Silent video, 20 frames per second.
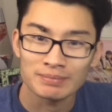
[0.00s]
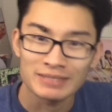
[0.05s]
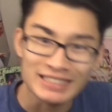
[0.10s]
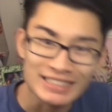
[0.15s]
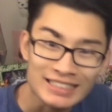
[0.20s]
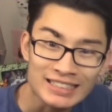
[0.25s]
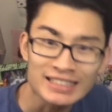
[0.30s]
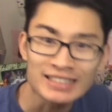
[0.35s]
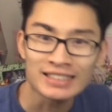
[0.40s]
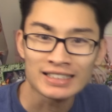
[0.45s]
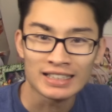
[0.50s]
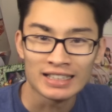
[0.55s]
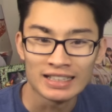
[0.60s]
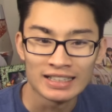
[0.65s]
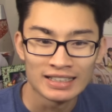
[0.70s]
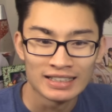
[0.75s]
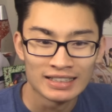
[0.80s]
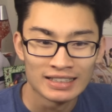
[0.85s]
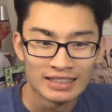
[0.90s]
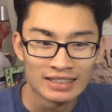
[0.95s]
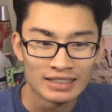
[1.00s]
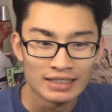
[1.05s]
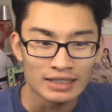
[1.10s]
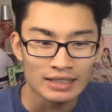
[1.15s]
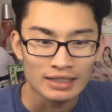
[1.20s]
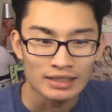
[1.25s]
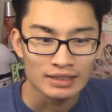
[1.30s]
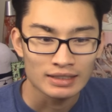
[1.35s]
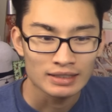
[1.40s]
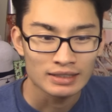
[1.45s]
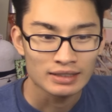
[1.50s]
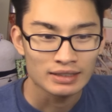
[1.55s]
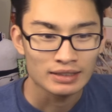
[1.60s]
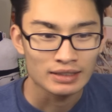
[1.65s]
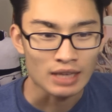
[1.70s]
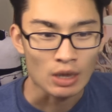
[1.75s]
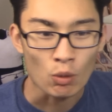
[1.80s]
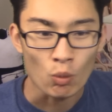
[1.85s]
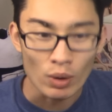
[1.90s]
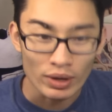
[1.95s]
man!
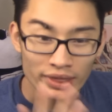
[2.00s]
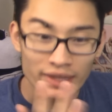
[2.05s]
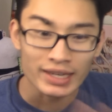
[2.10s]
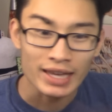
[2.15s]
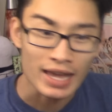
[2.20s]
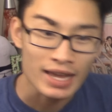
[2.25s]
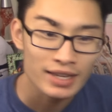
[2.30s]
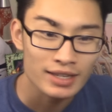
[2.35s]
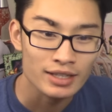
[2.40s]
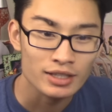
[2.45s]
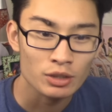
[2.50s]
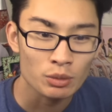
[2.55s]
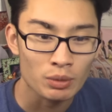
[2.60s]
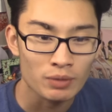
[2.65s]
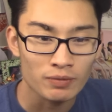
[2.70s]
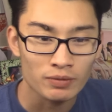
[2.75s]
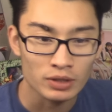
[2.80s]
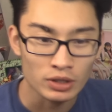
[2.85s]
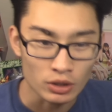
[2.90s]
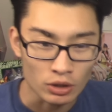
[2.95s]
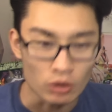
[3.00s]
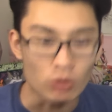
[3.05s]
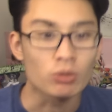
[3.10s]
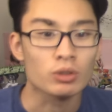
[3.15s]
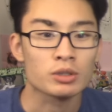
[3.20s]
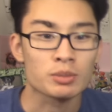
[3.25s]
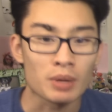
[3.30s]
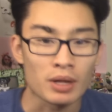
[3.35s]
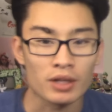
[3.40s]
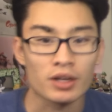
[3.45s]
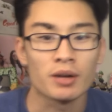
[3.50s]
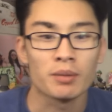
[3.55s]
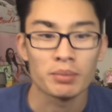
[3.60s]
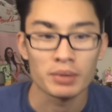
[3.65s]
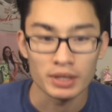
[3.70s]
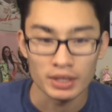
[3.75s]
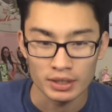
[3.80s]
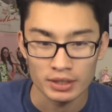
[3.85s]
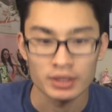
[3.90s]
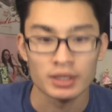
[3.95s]
And 1DK does it when, you know, small
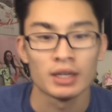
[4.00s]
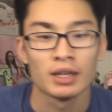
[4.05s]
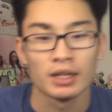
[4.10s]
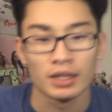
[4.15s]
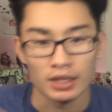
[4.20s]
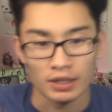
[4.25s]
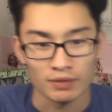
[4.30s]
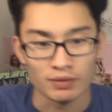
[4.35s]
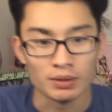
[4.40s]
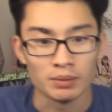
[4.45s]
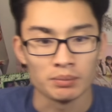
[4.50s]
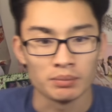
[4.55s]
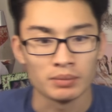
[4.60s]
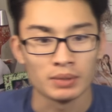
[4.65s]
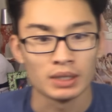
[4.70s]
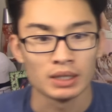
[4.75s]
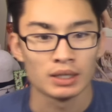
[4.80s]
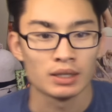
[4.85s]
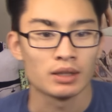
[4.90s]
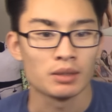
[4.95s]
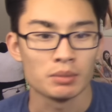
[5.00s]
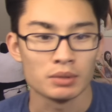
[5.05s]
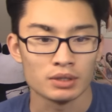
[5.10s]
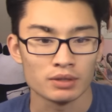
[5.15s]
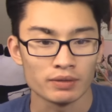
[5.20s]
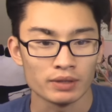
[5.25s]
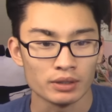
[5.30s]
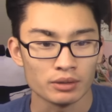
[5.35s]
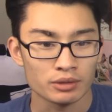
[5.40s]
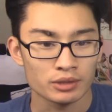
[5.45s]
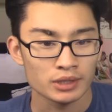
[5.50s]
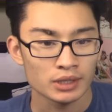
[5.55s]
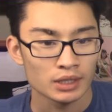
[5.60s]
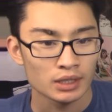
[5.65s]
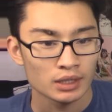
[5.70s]
companies give them music videos.